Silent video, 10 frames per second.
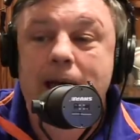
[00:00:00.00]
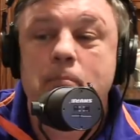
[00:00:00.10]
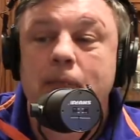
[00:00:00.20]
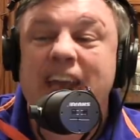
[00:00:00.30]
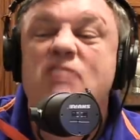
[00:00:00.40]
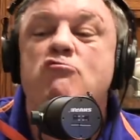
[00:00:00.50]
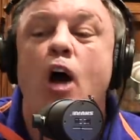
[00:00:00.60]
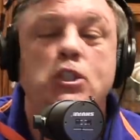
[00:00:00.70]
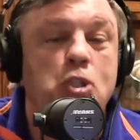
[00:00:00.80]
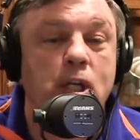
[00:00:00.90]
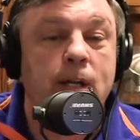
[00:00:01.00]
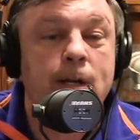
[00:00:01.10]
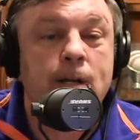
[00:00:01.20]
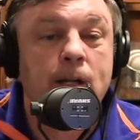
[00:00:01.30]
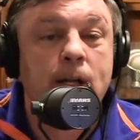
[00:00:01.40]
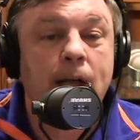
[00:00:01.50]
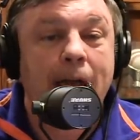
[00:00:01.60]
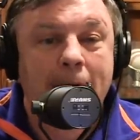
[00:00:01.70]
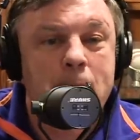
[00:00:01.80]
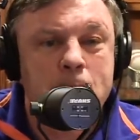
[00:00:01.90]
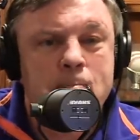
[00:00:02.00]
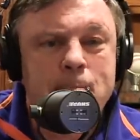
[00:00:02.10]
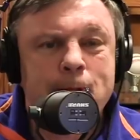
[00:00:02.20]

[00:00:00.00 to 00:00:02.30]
him in Russian, him.